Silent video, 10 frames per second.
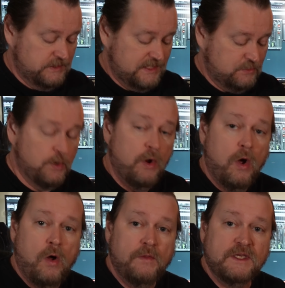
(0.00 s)
that's what
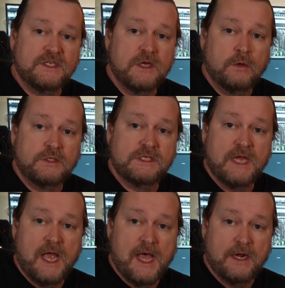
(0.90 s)
all these notes
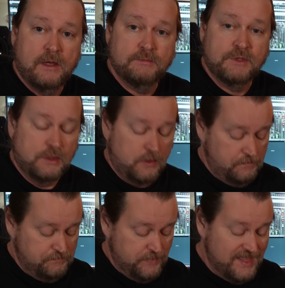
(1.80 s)
add up
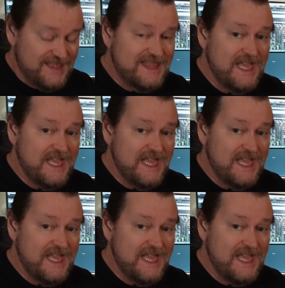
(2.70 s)
to.